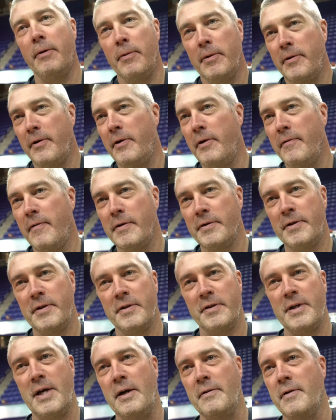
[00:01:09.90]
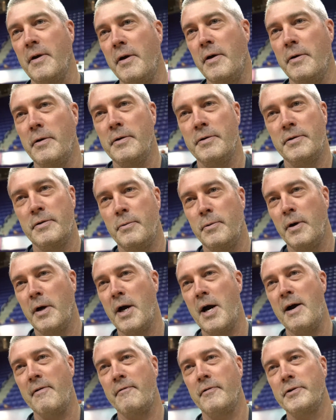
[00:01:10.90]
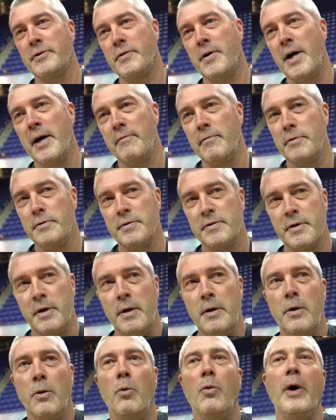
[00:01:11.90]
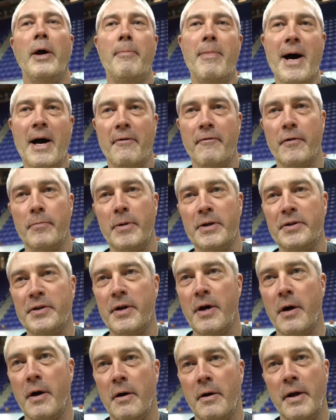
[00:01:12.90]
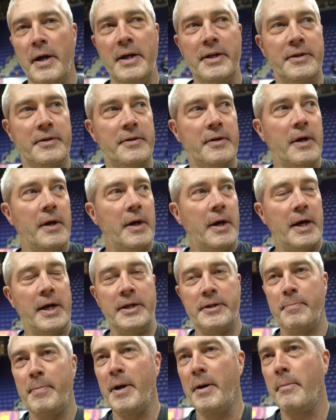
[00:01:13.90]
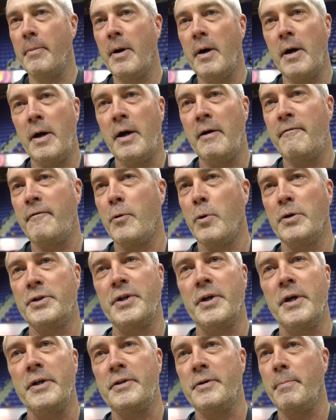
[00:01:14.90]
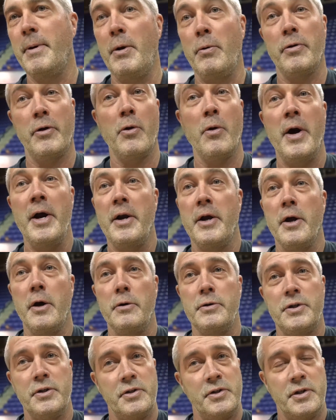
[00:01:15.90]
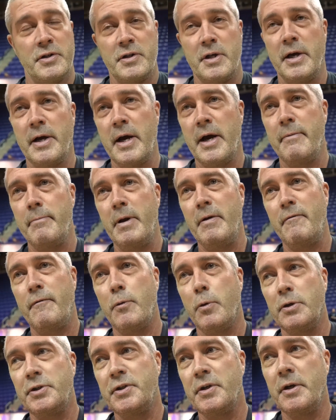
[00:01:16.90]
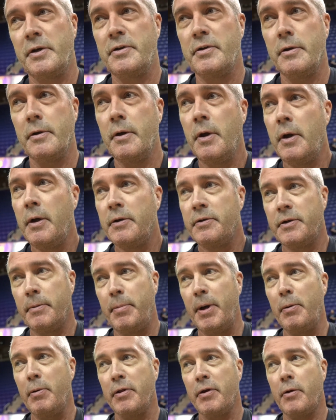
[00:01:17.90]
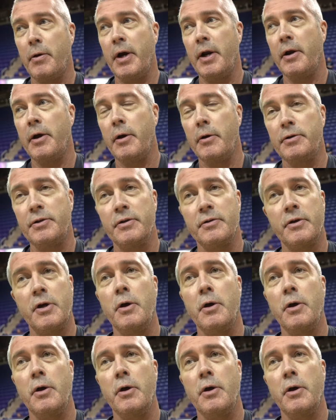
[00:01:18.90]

I went to the University of South Dakota, so we're conference rivals way back from the start. He's He's been uh, fortunate to be with great coaches, just like I've been fortunate to, to be with great coaches.